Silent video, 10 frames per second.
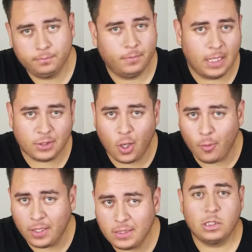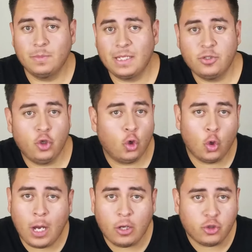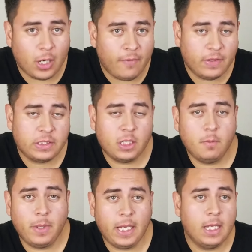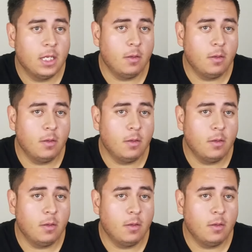As always, sometimes you don't know how traffic's gonna be.